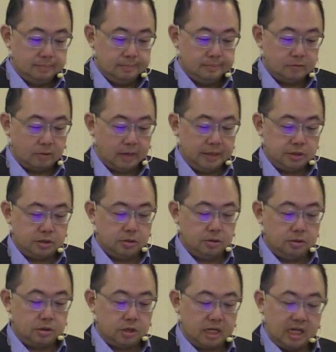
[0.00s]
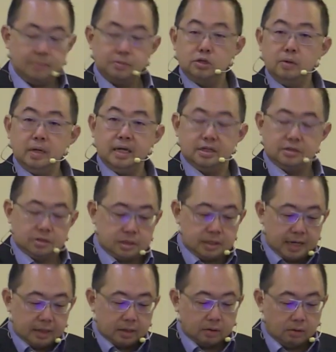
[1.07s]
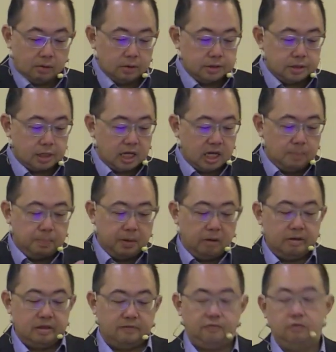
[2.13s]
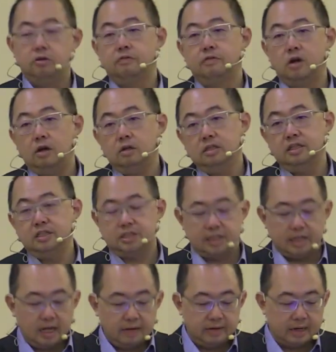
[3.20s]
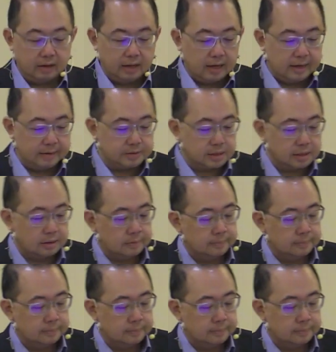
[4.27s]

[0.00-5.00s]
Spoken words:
right? To keep doing it, to stay the course, to keep bearing the fruit of godliness and love in our lives.